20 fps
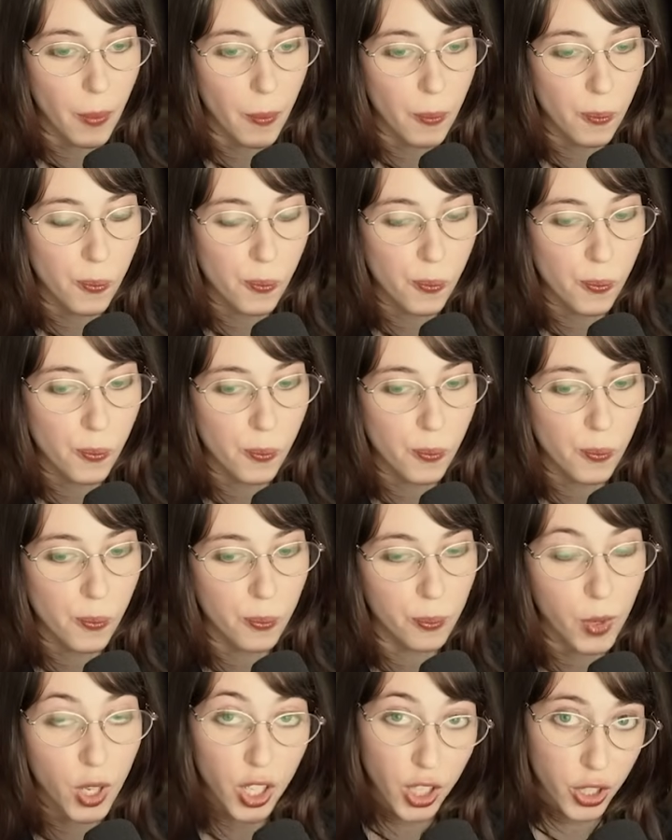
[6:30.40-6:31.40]

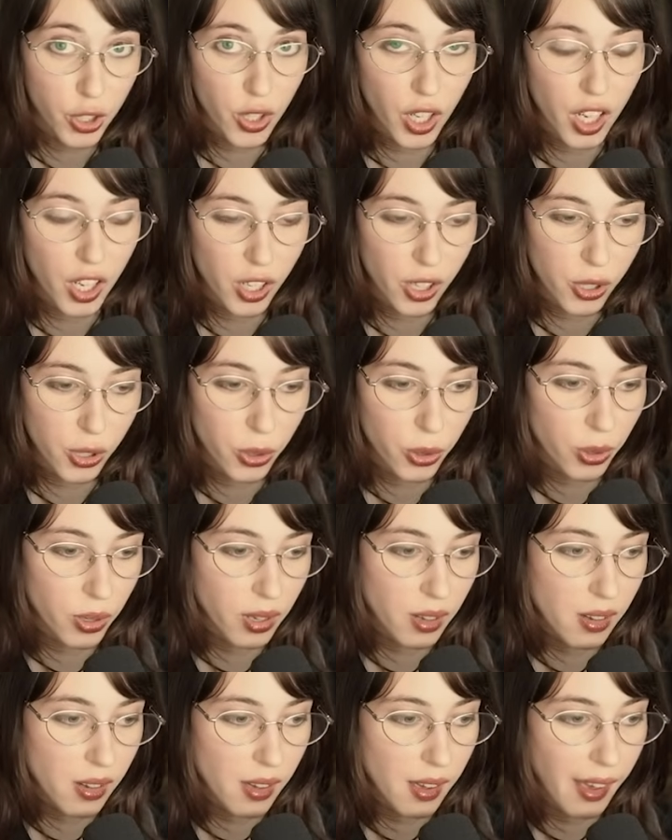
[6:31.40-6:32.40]
Murkrow,
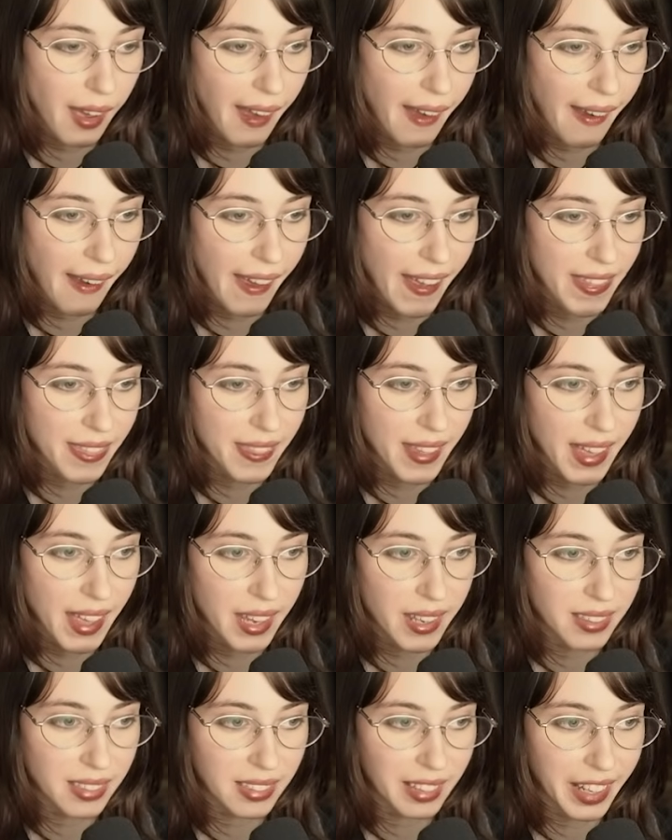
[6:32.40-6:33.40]
and
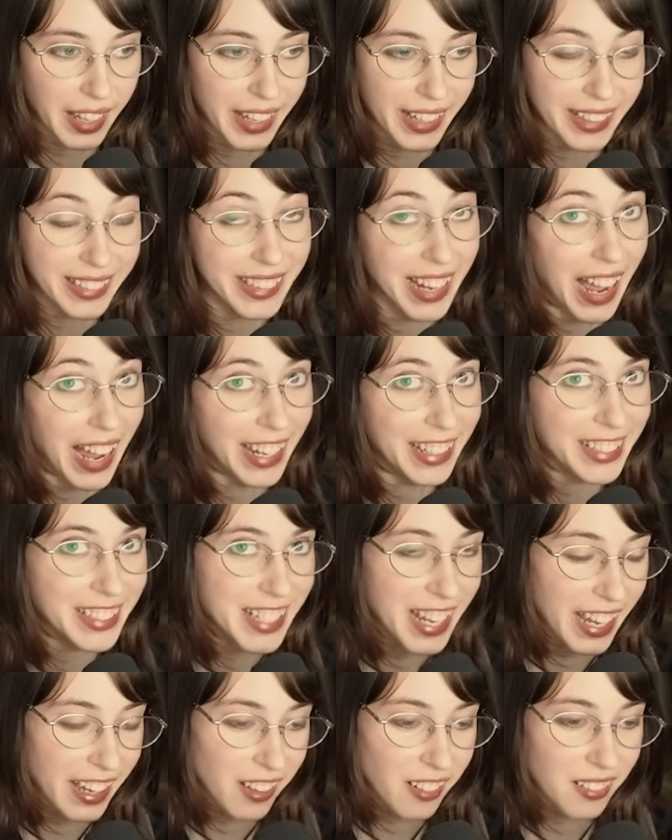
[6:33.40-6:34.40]
then like
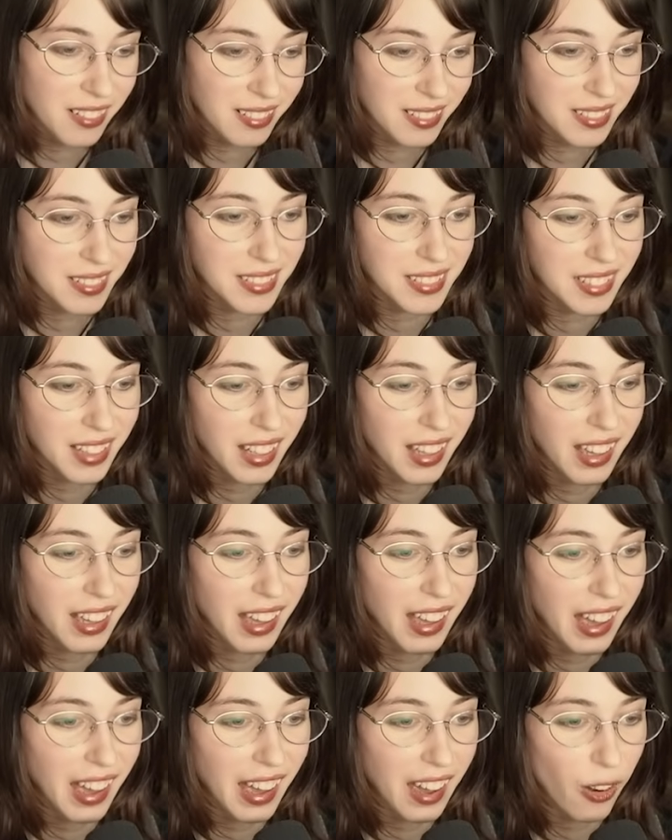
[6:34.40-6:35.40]
Ninetales
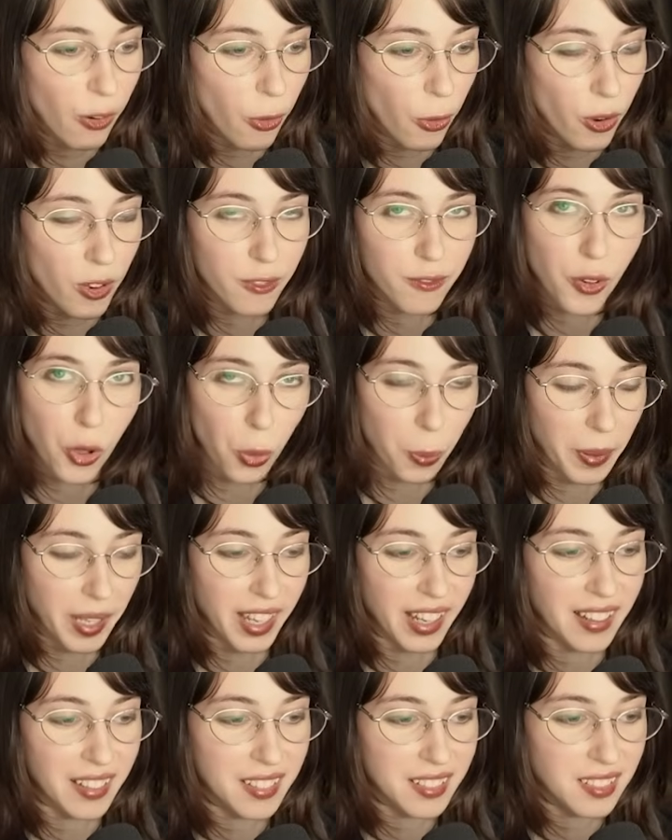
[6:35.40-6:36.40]
or
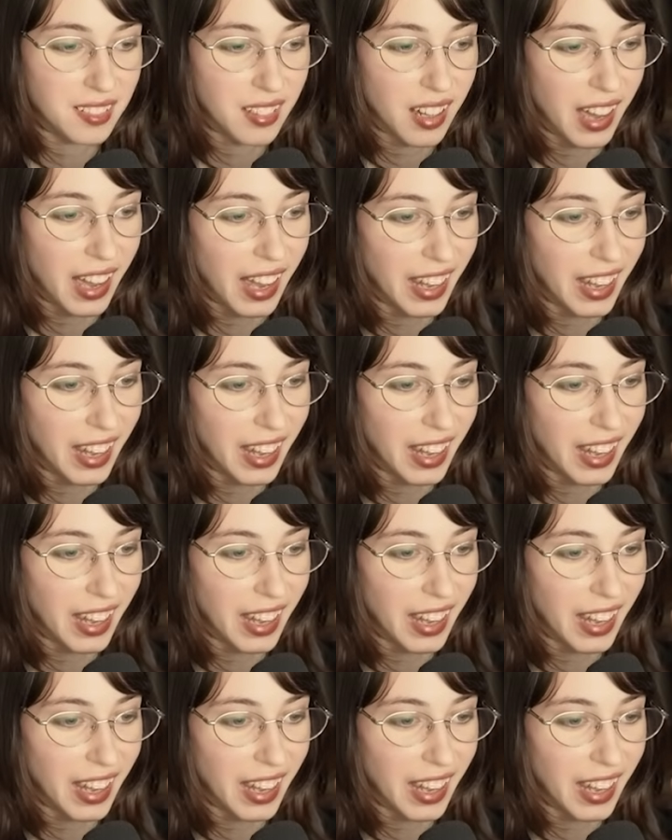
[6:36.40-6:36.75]
Vulpix.